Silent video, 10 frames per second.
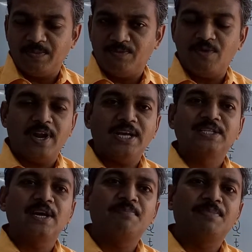for
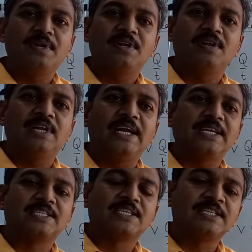example, let
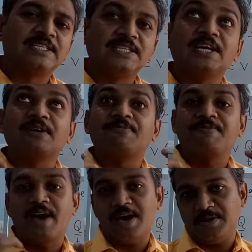us consider a
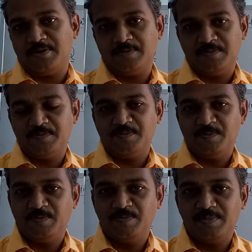fan.
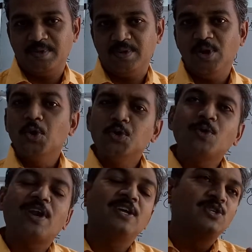You
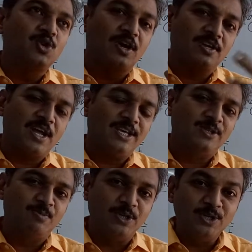are enjoying nice
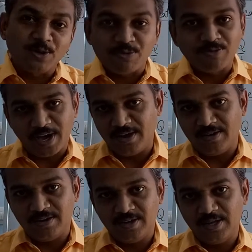breeze of fan.
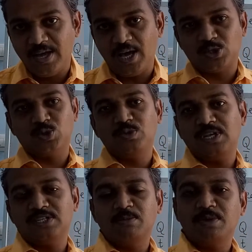As soon
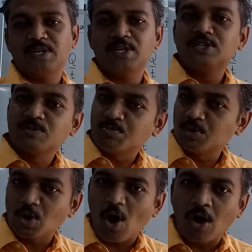as the button is
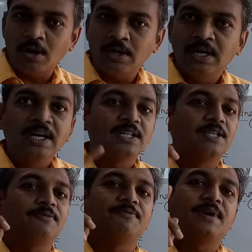put on,
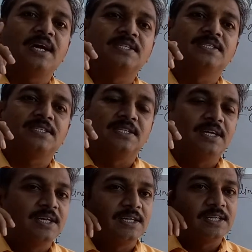the fan
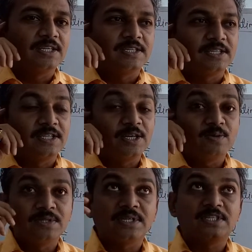
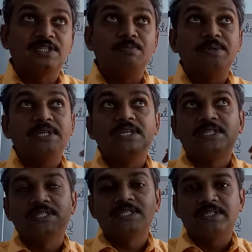gives us
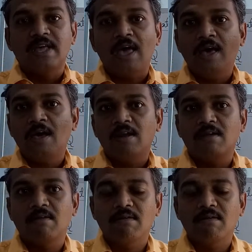breeze, air.